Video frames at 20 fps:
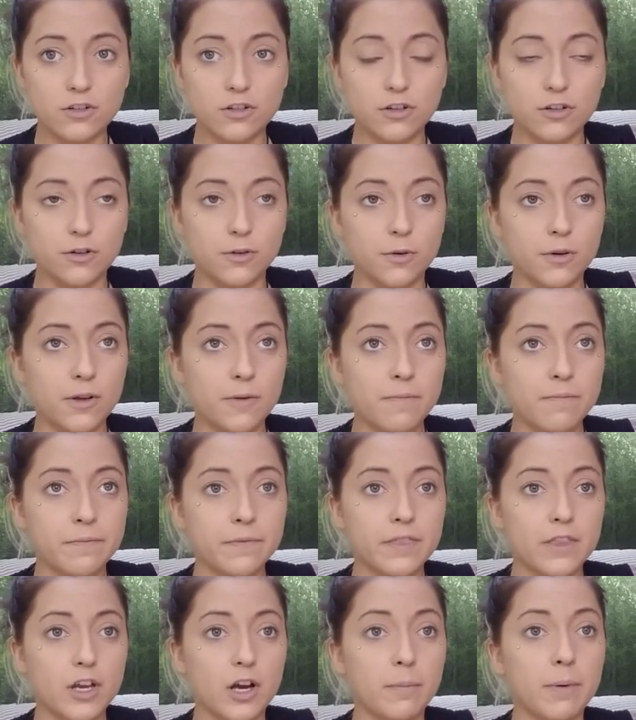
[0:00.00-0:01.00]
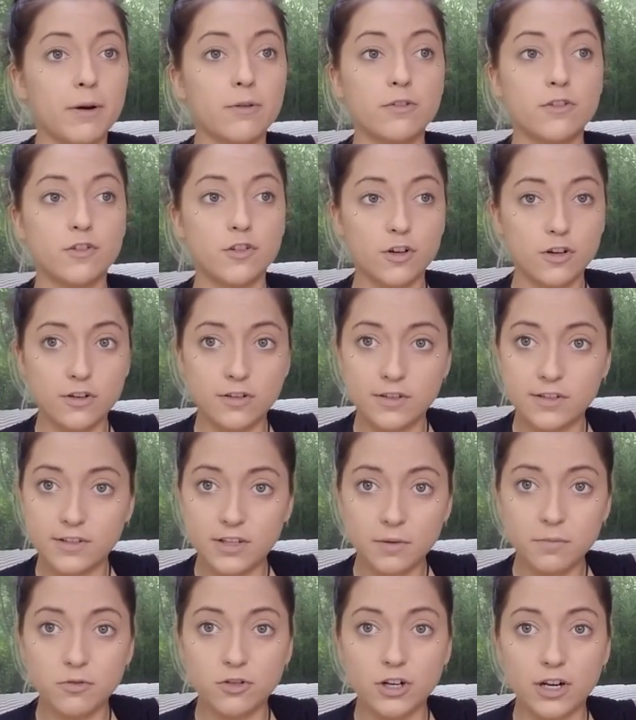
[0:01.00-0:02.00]
to about certain
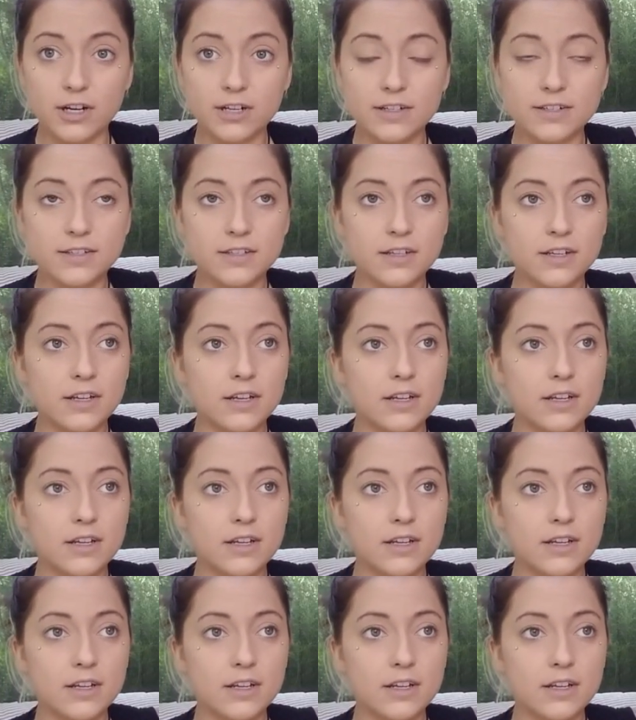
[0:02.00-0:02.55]
subjects